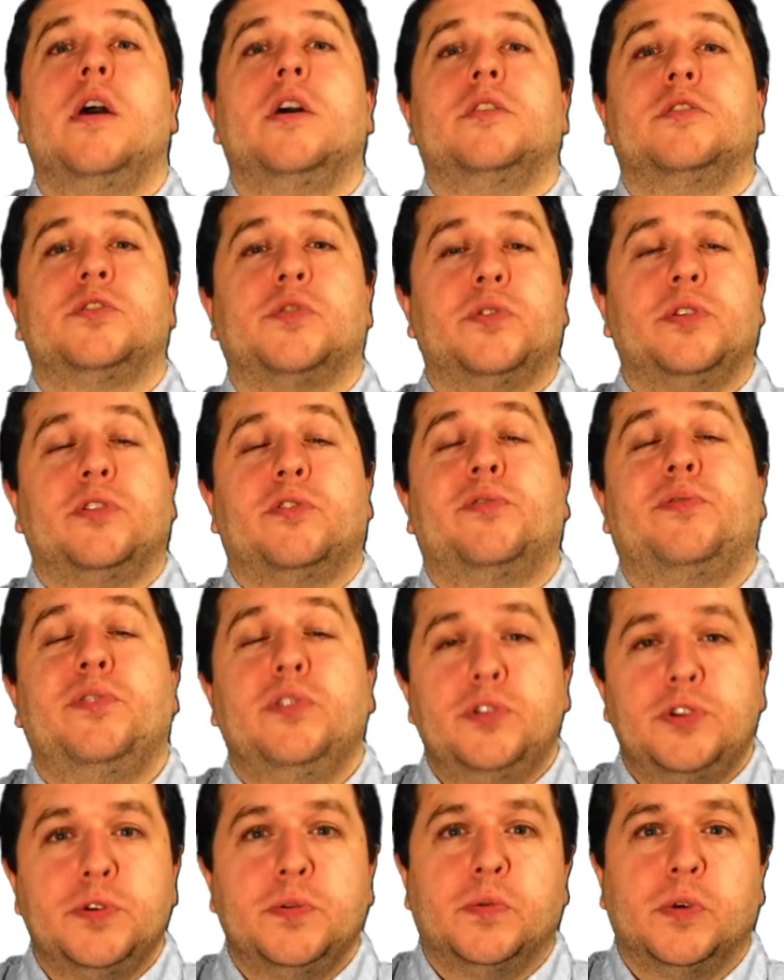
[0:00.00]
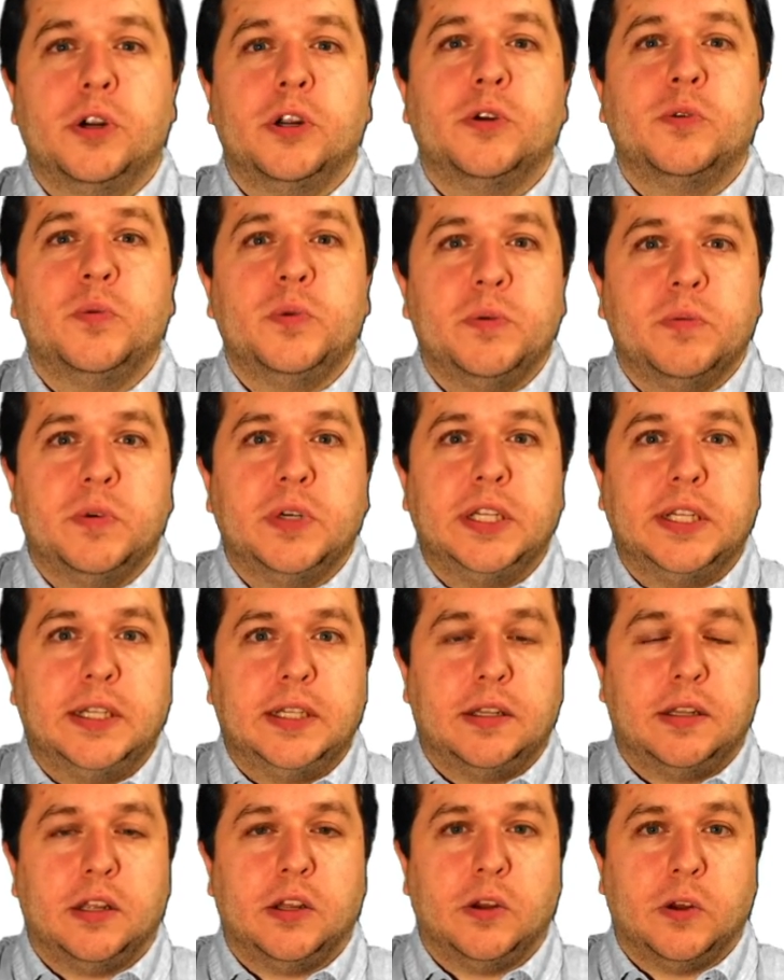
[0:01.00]
So in our future work, we
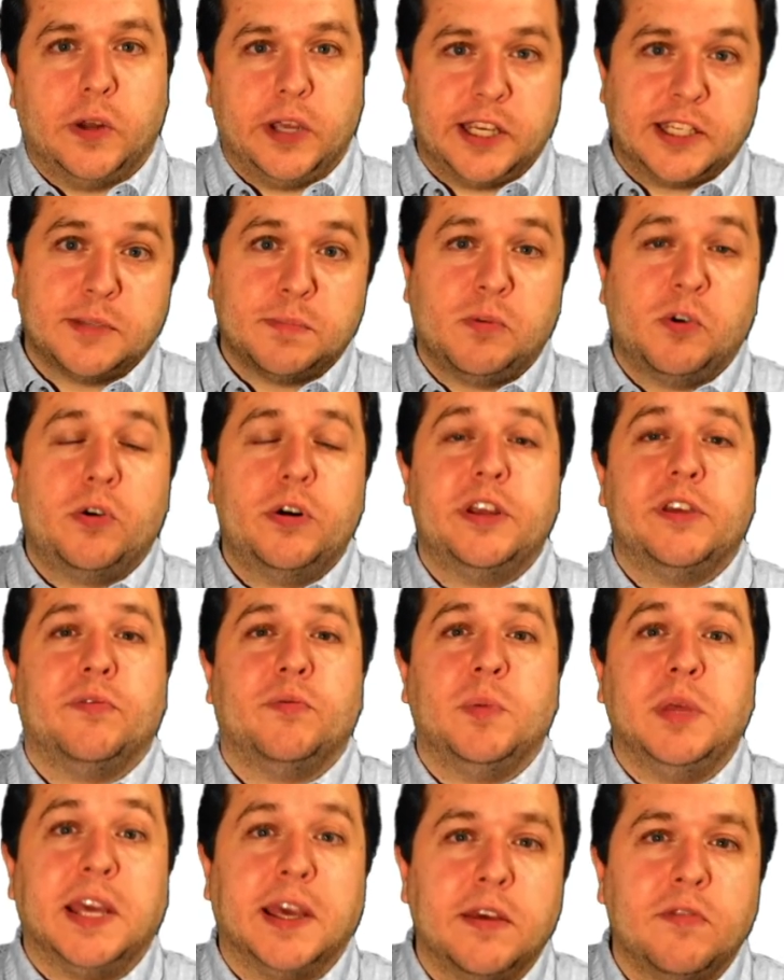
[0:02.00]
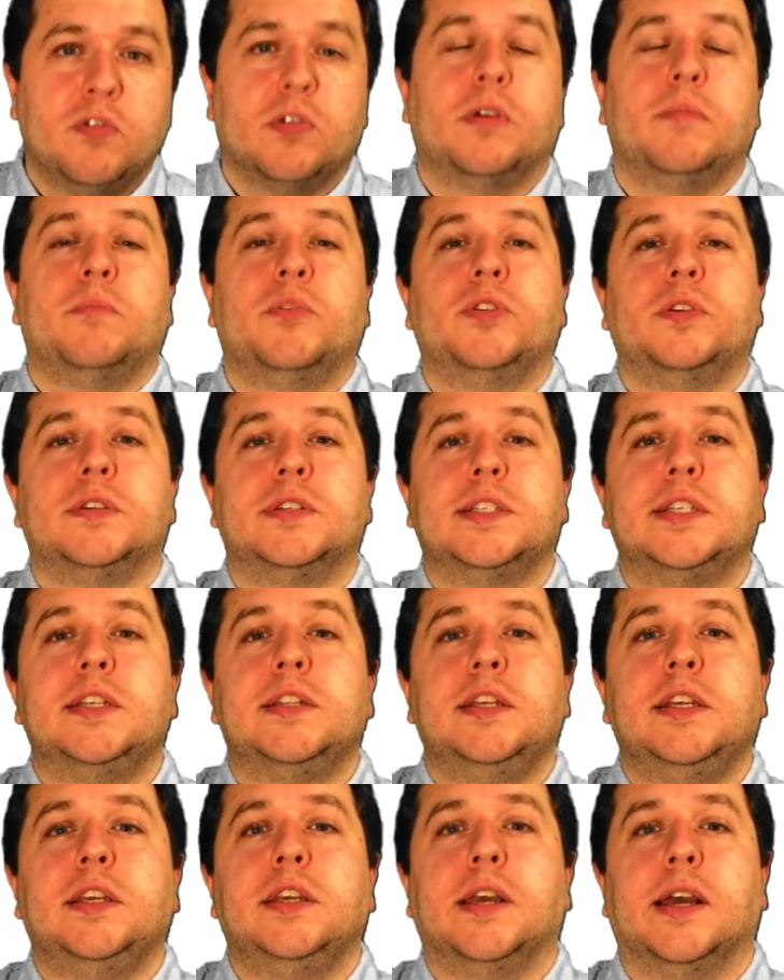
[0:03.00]
will explore if behavioral model
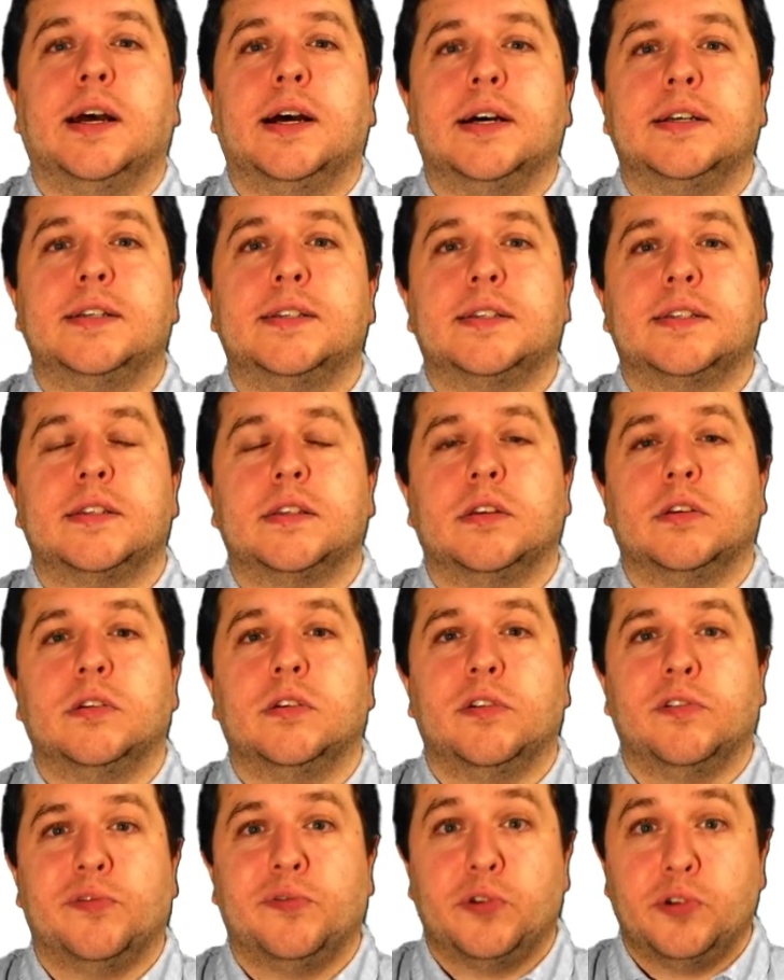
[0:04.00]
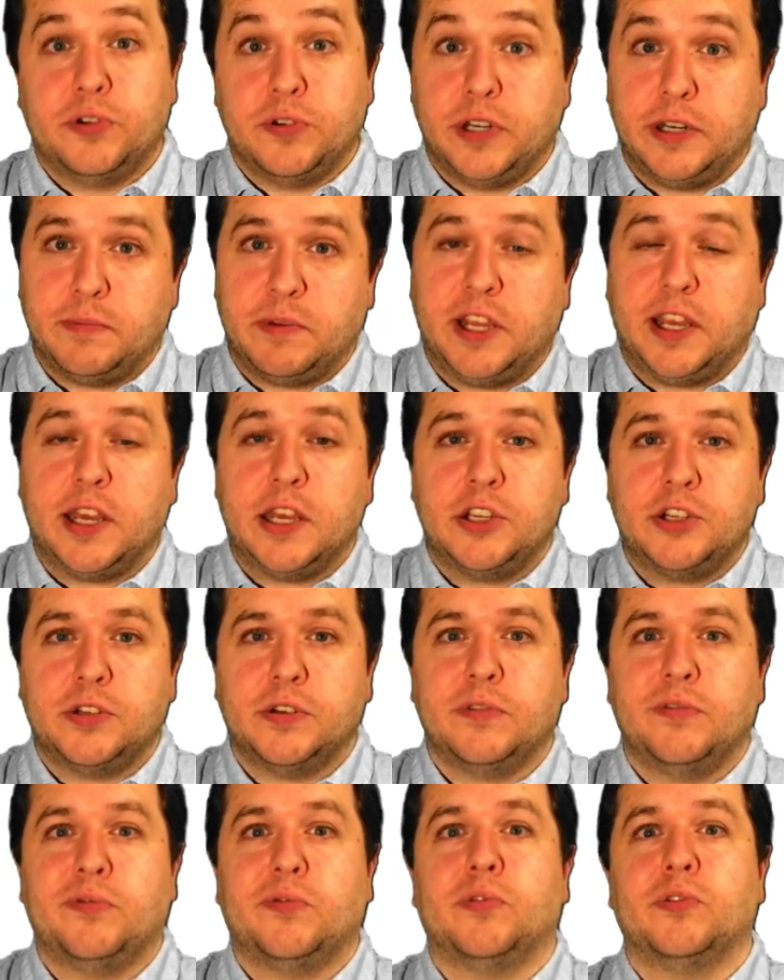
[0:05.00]
seeding has further
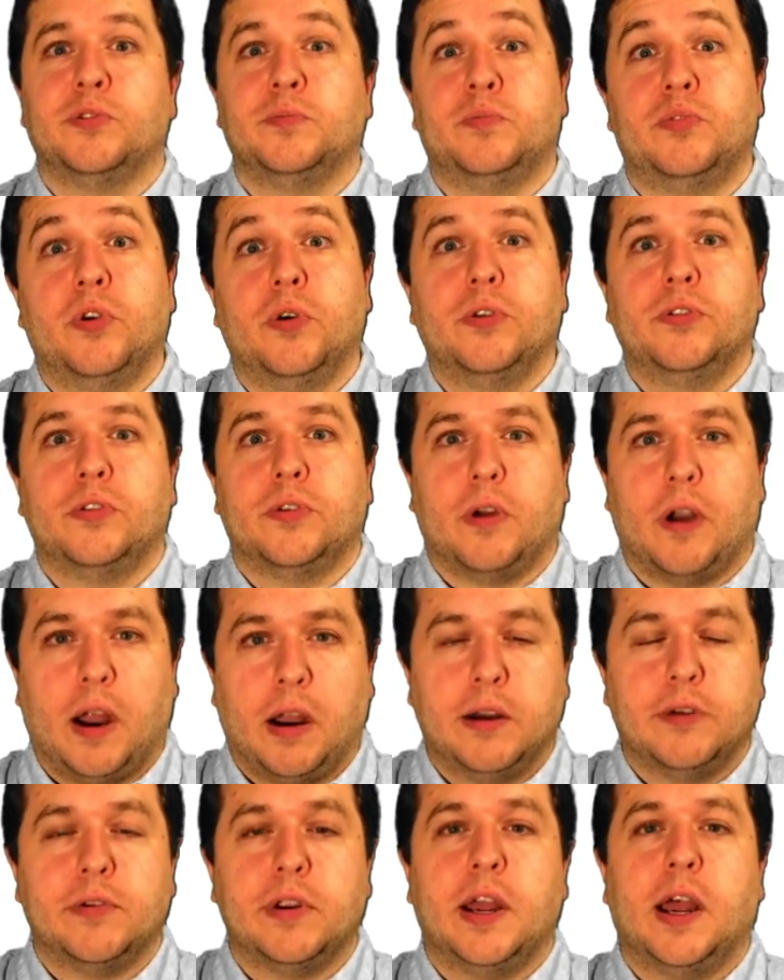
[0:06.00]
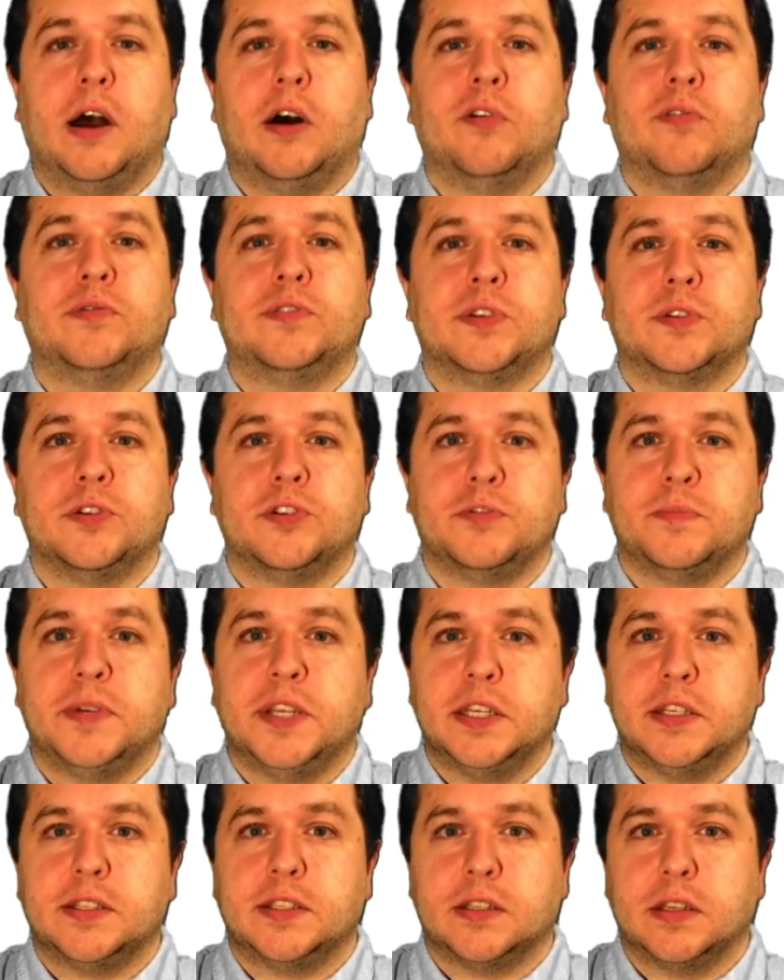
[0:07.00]
implication for the broader area of
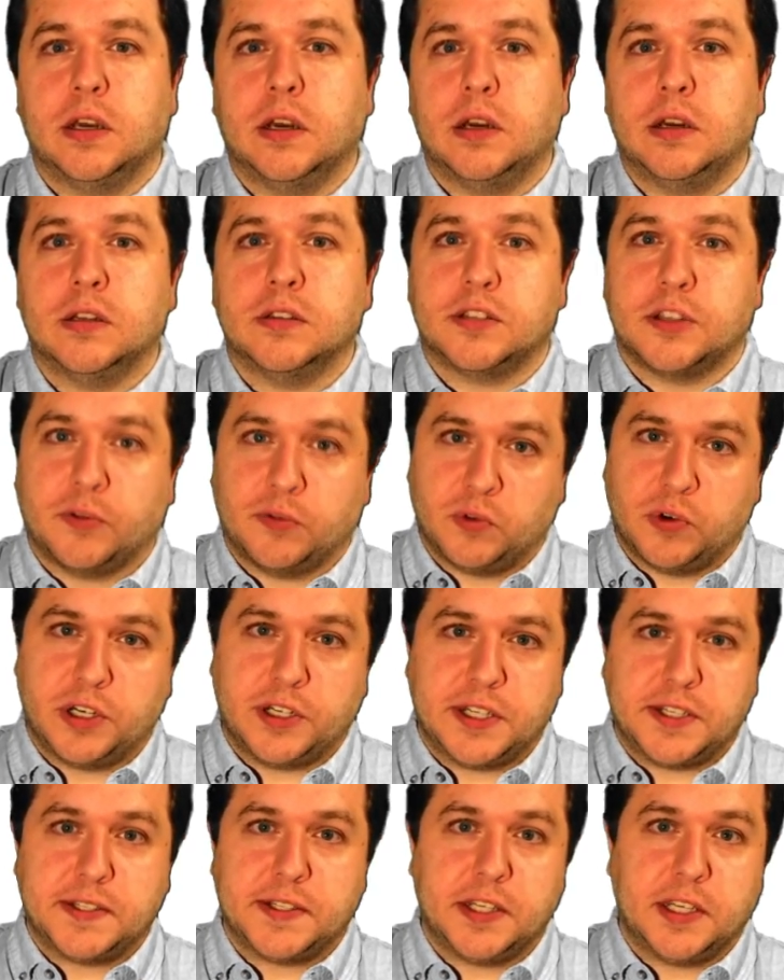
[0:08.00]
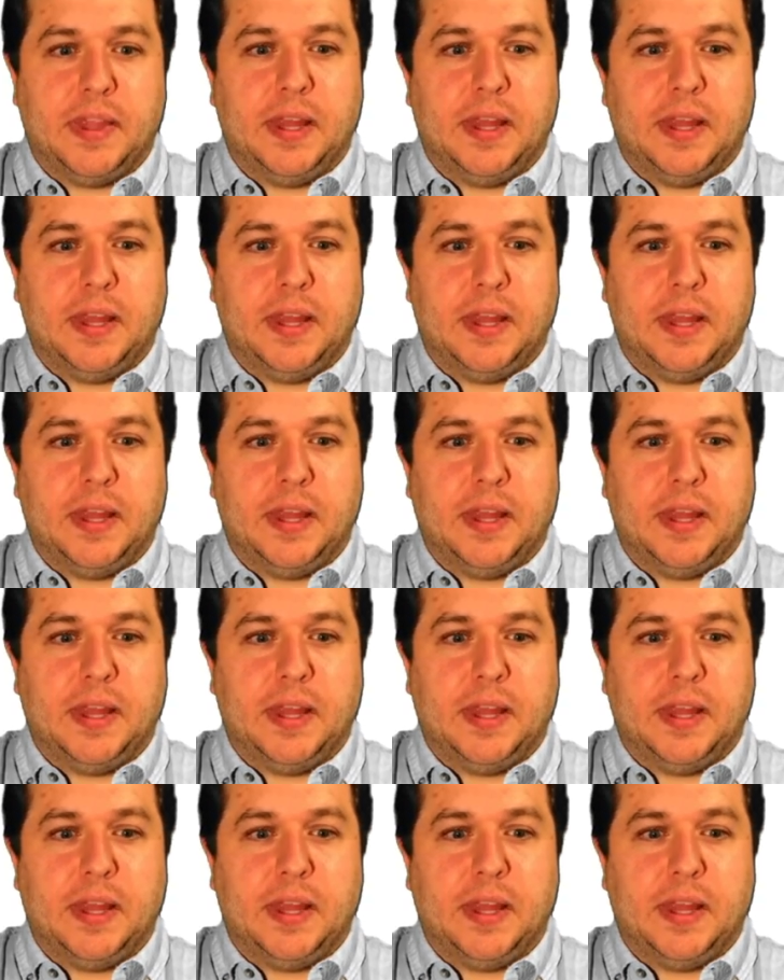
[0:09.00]
search-based software testing.